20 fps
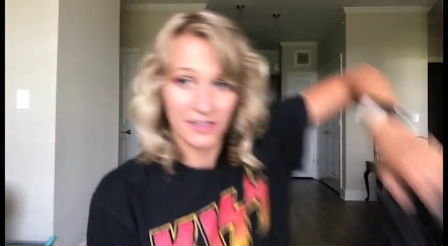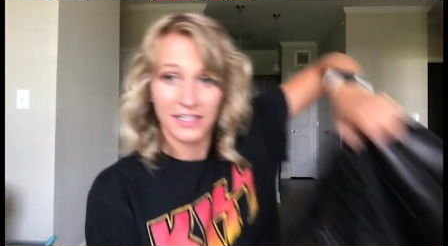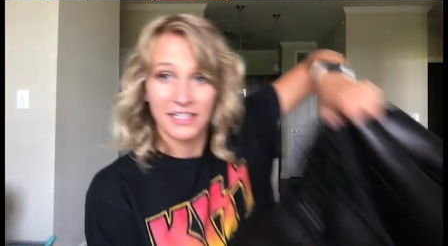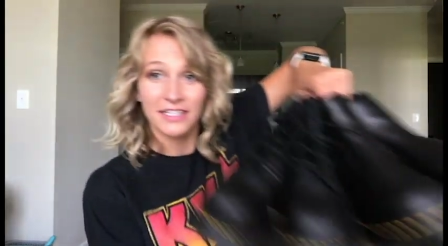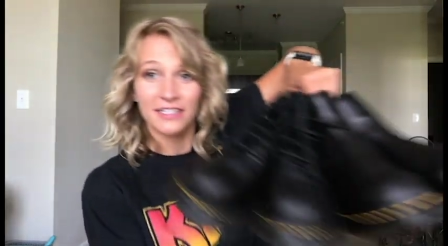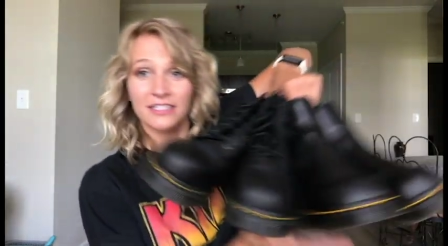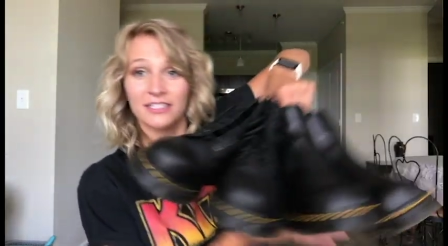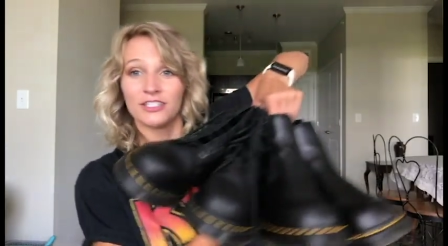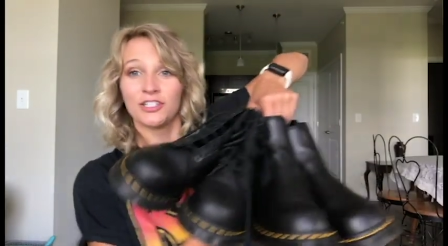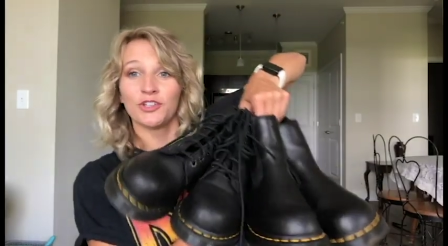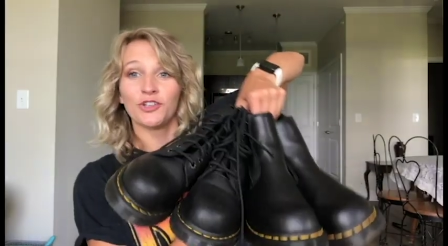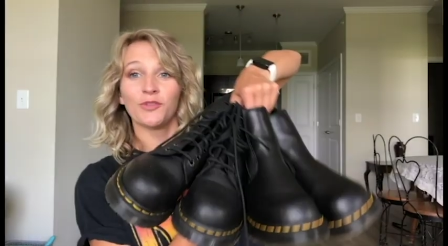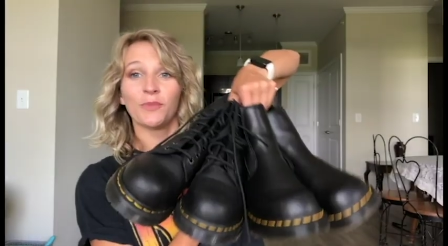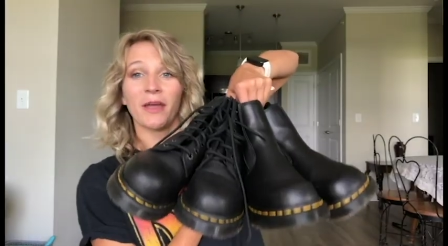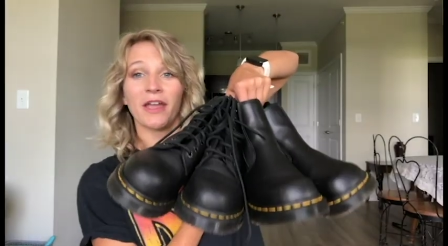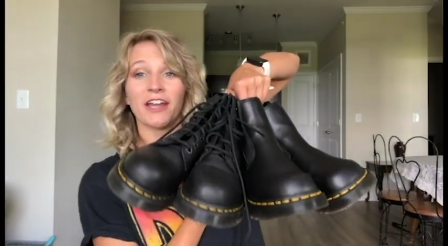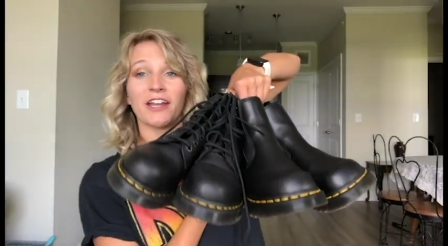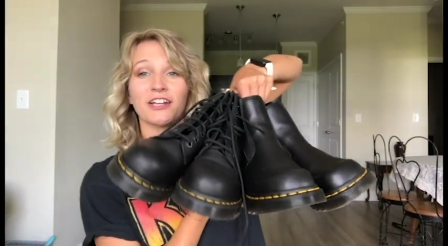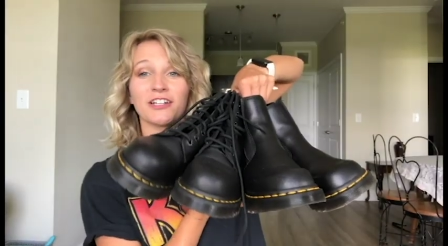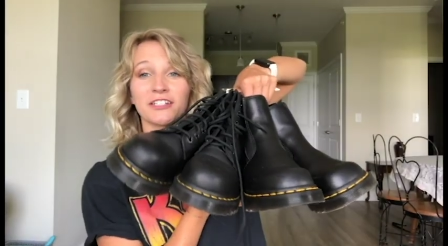these two
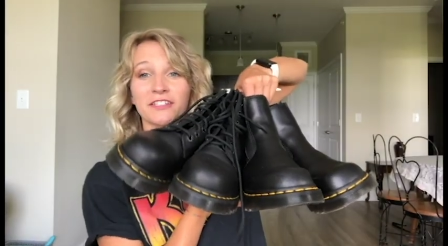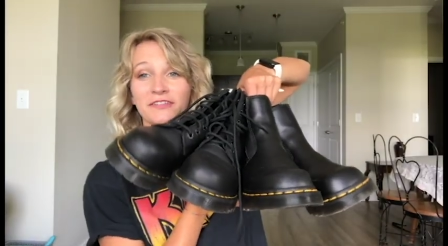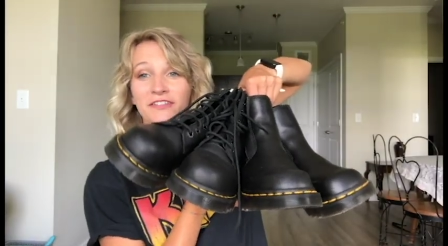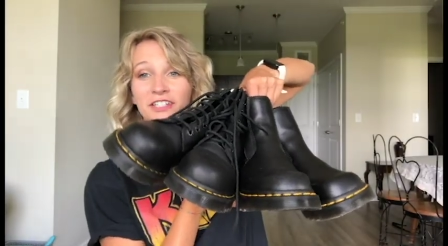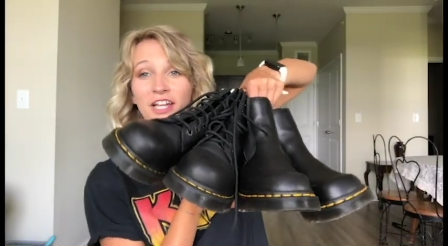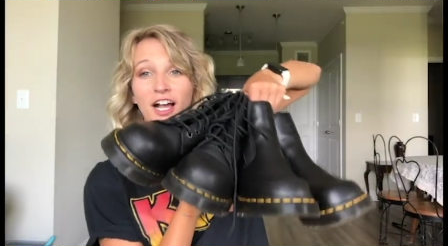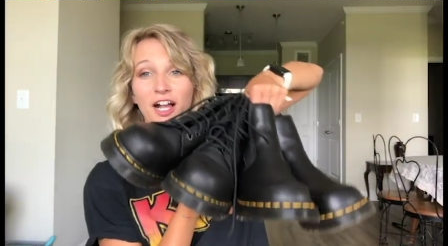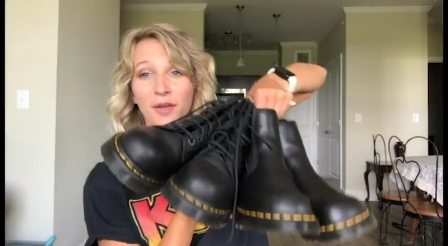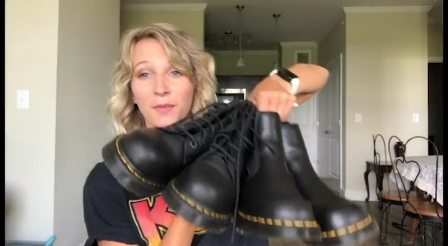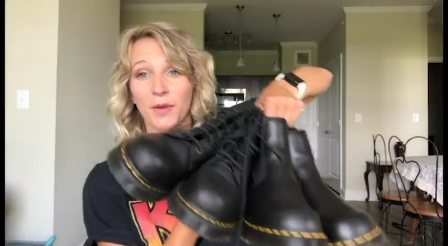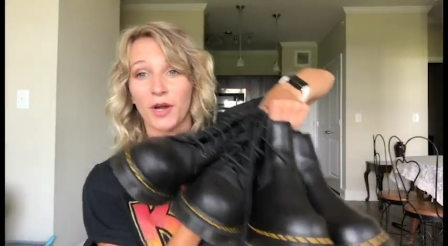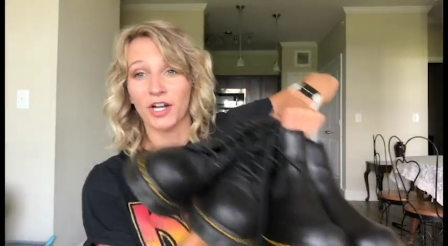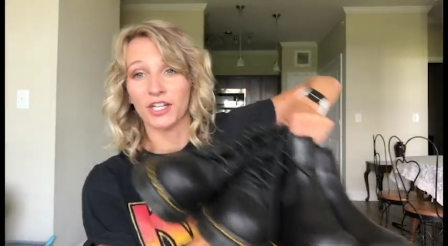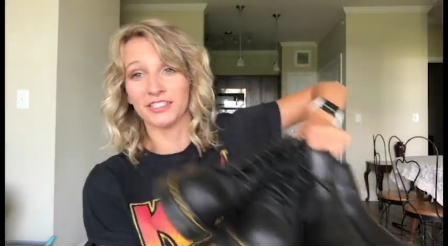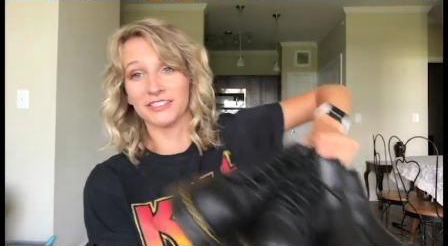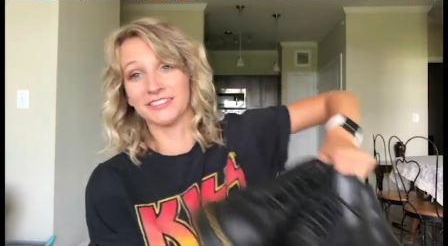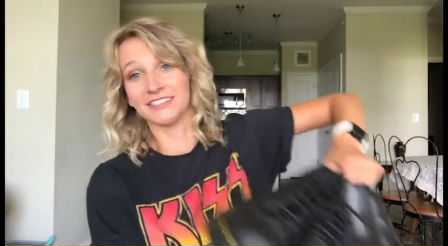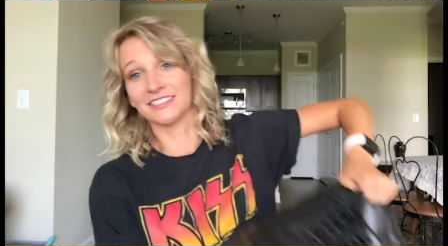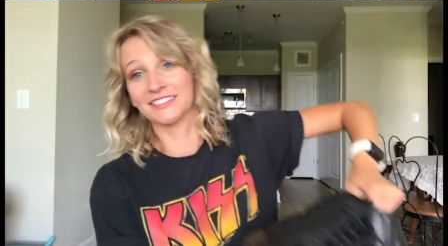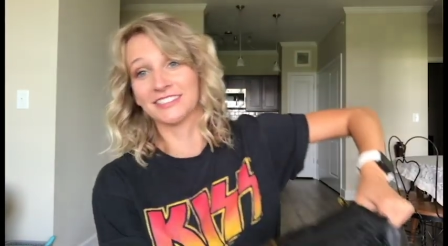pairs of Doc
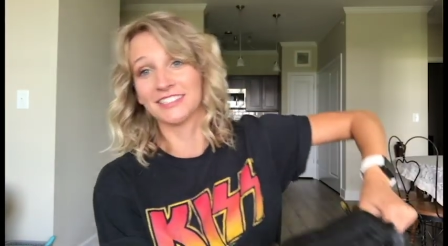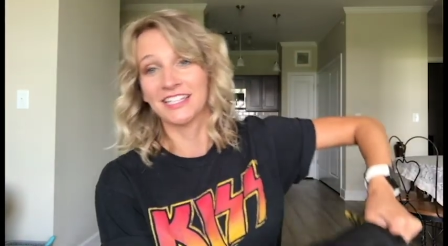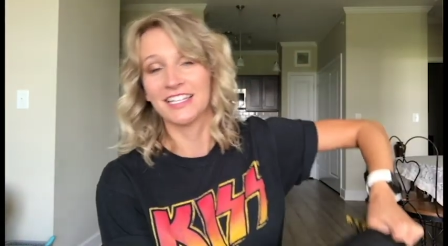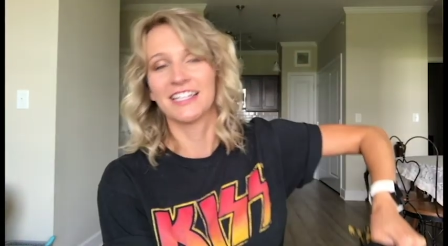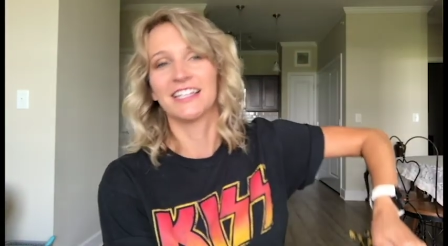Martens.